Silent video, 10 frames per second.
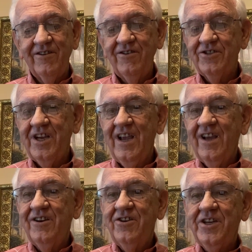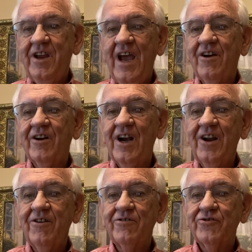Do you see? Do you see how
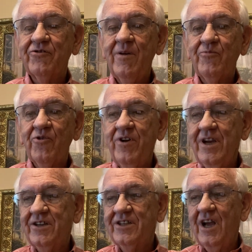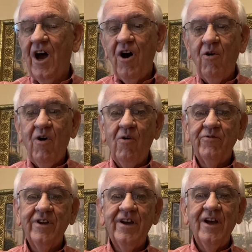clear the Scripture is on,
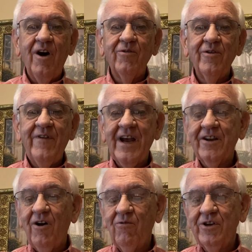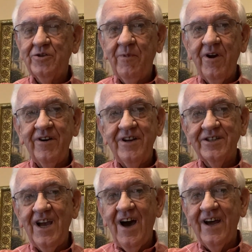on the on the fact the Holy Spirit is
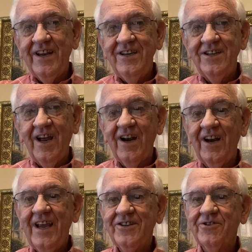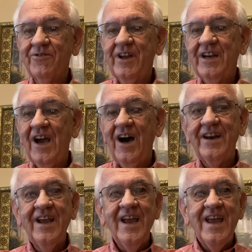God? He's not lesser than
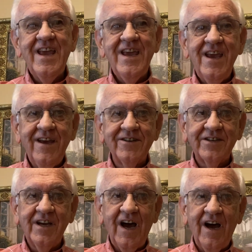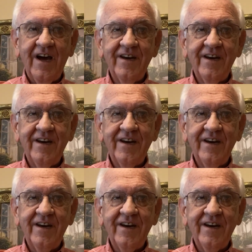God. He is God.